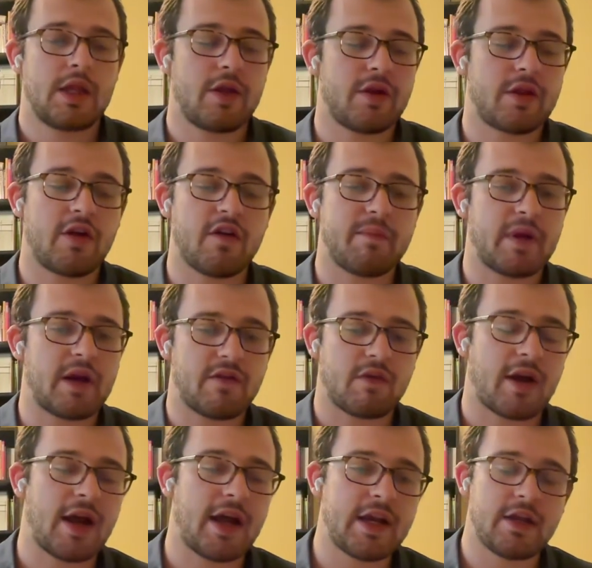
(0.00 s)
there have been a
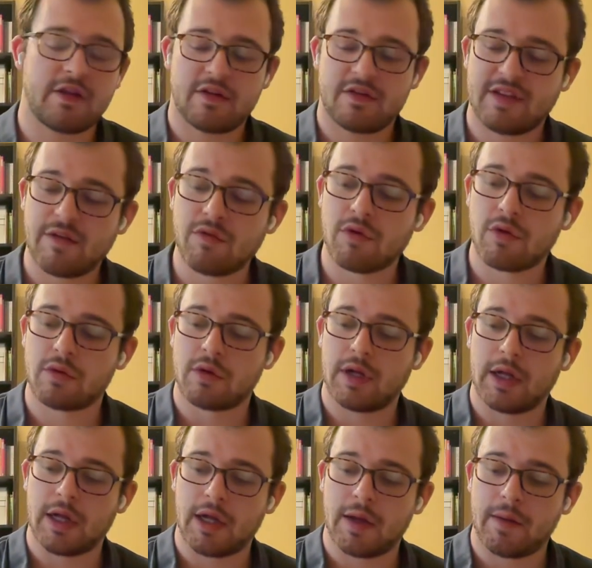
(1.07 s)
variety, several,
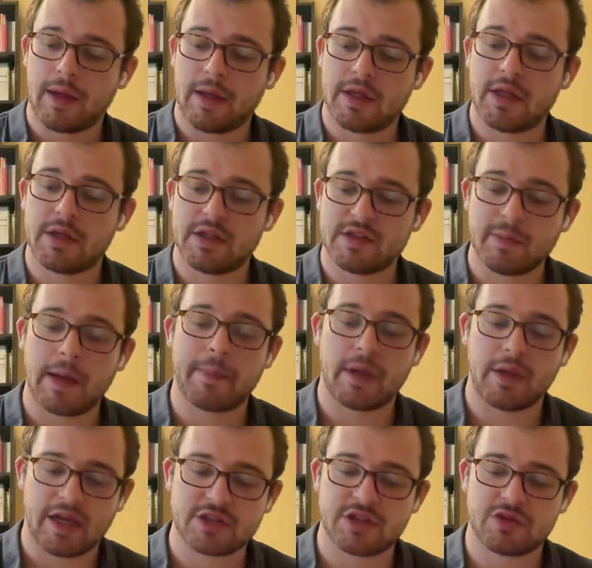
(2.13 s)
and this might
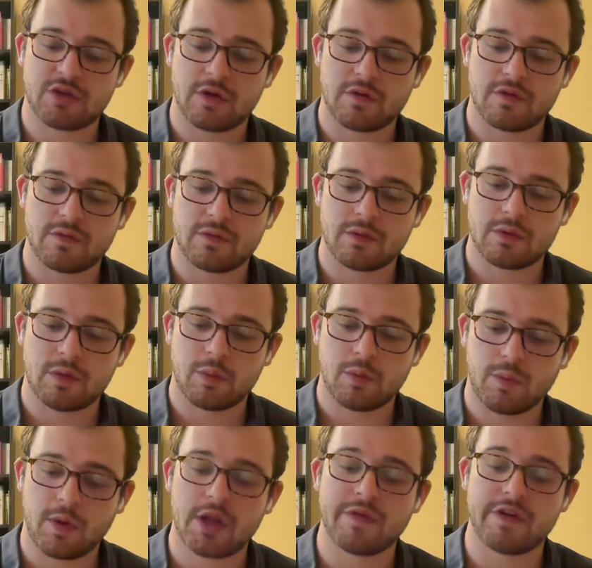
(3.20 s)
be actually sort of
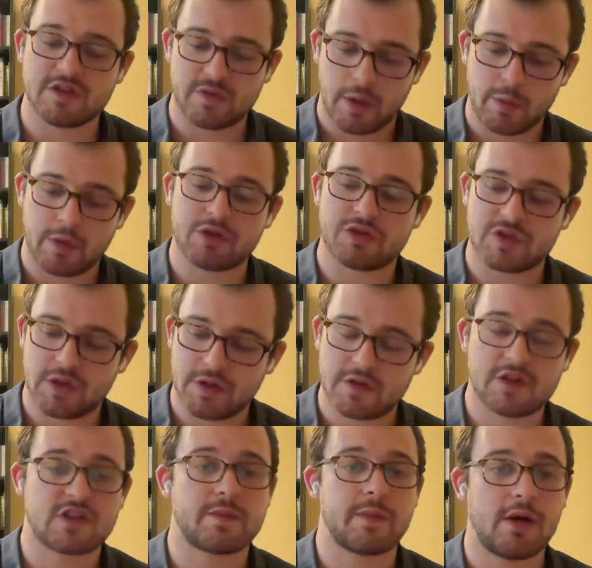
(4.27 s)
one of the reasons why we're interested in
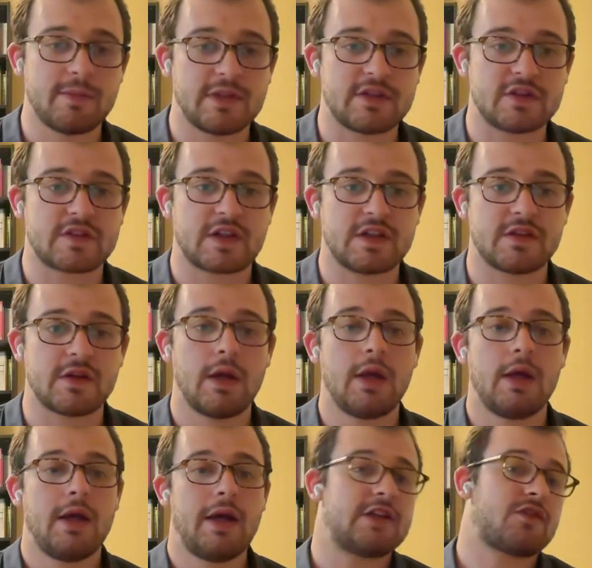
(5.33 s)
this experiment is because,
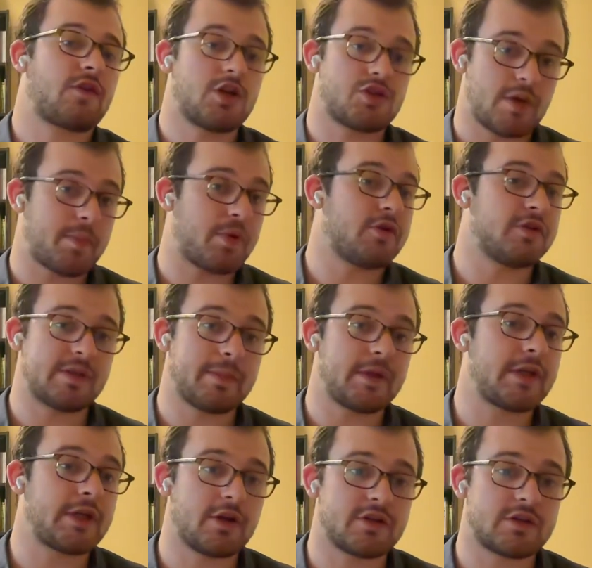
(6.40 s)
as far as
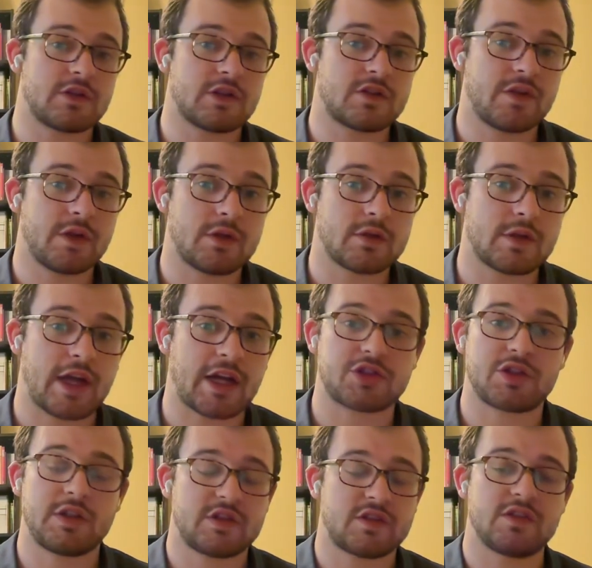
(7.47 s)
reproducibility goes in this field,
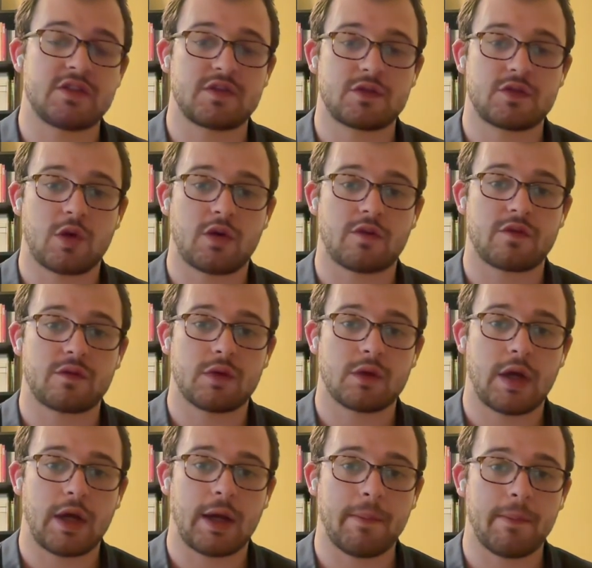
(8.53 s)
actually, this is sort of
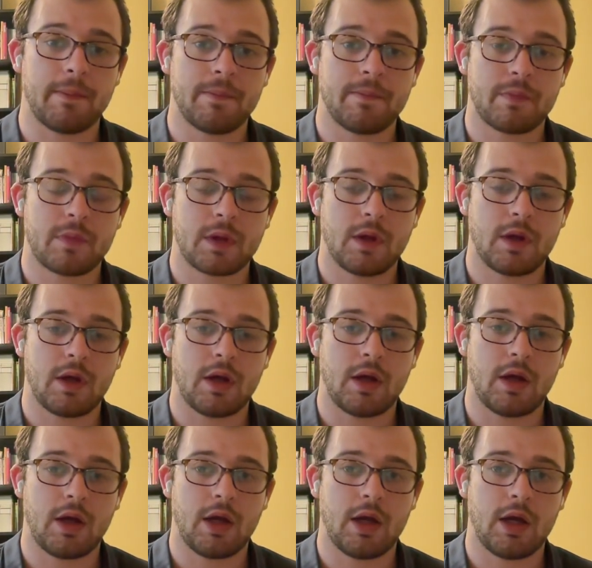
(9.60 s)

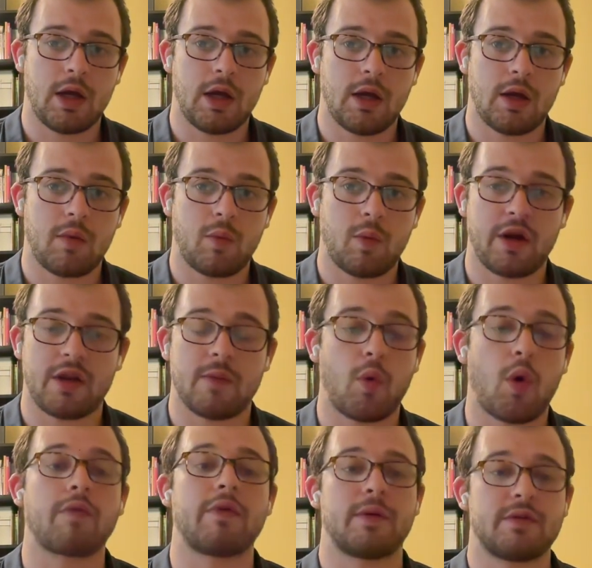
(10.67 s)
one of the
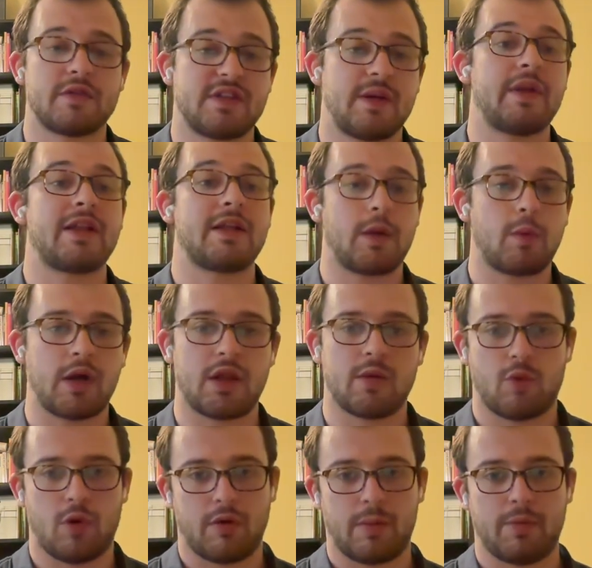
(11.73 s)
more seemingly one of
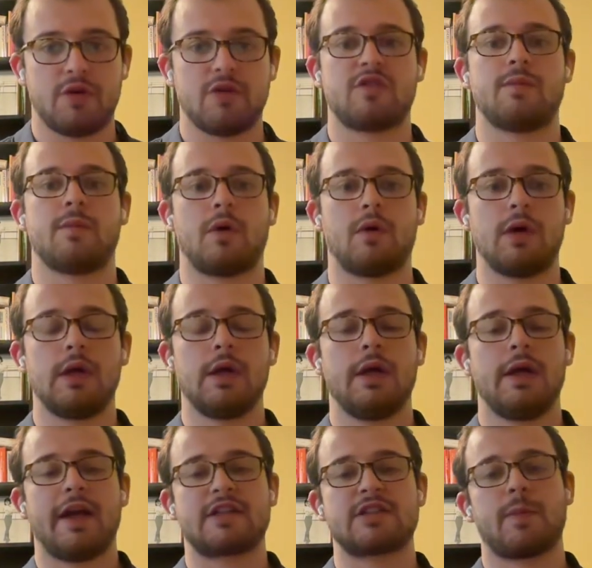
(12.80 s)
the more reproducible
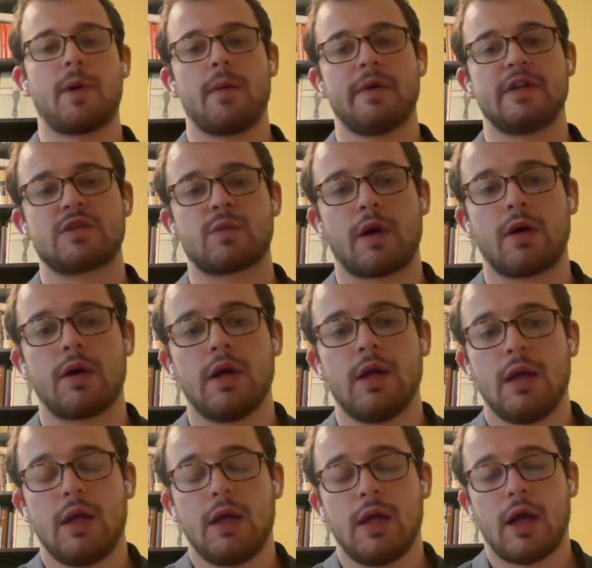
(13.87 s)
experiments where,
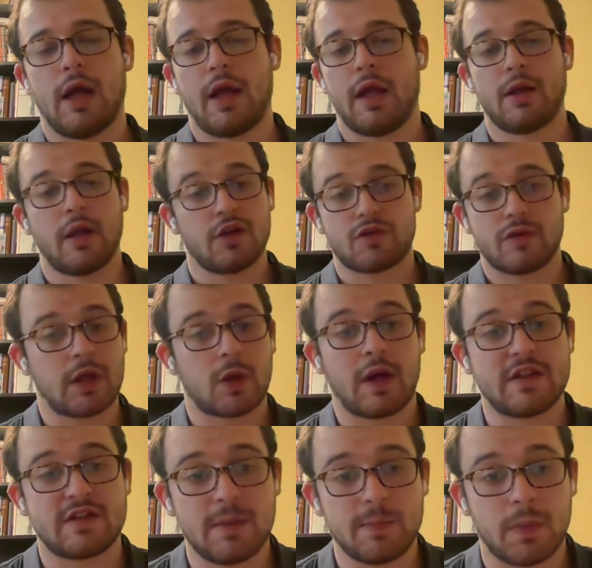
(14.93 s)
and it's really
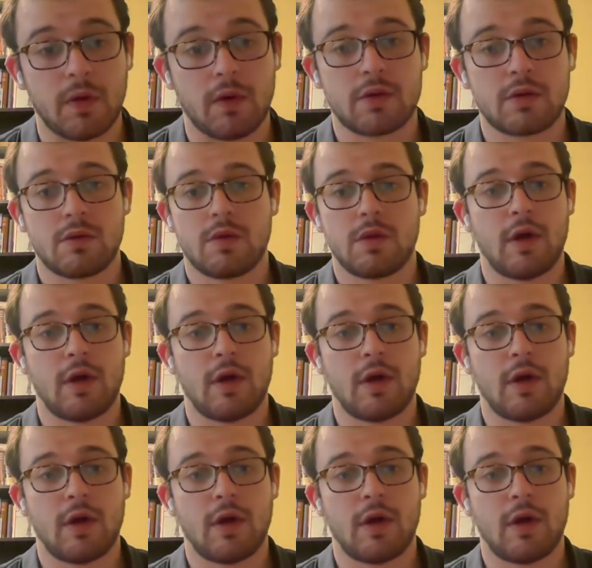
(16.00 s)
quite simple.